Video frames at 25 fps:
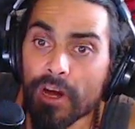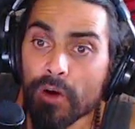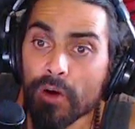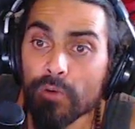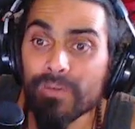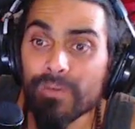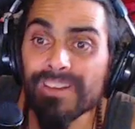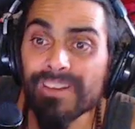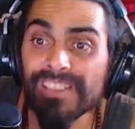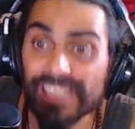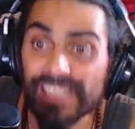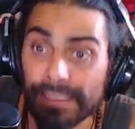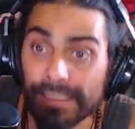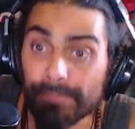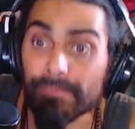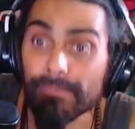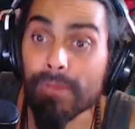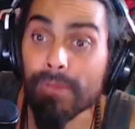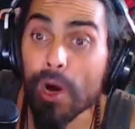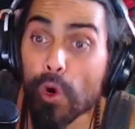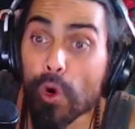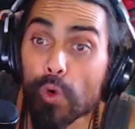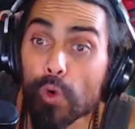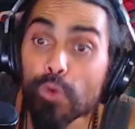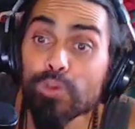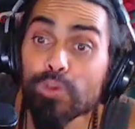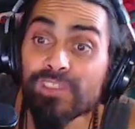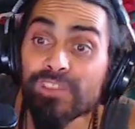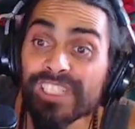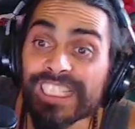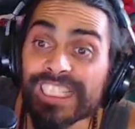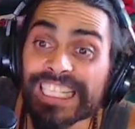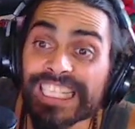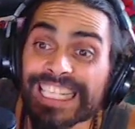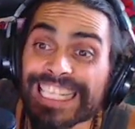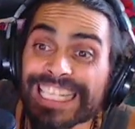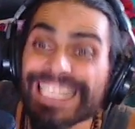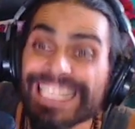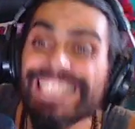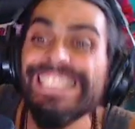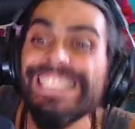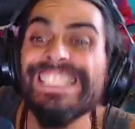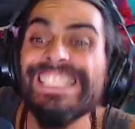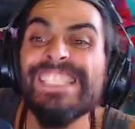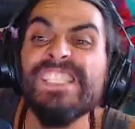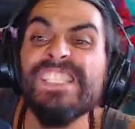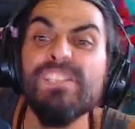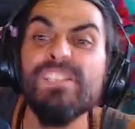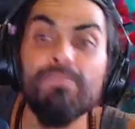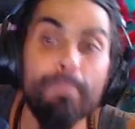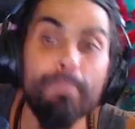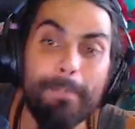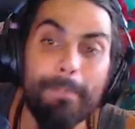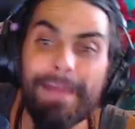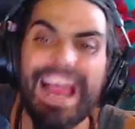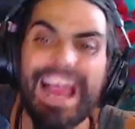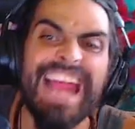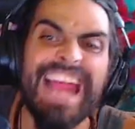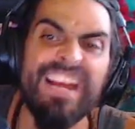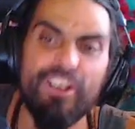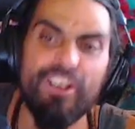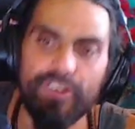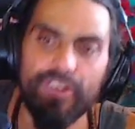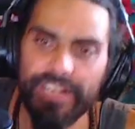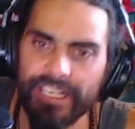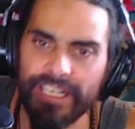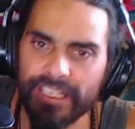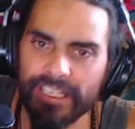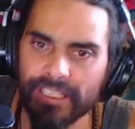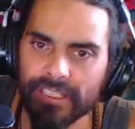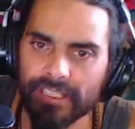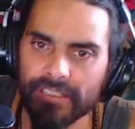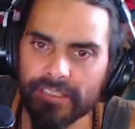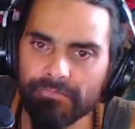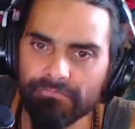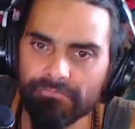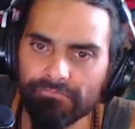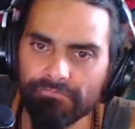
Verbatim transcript: was most inspiring?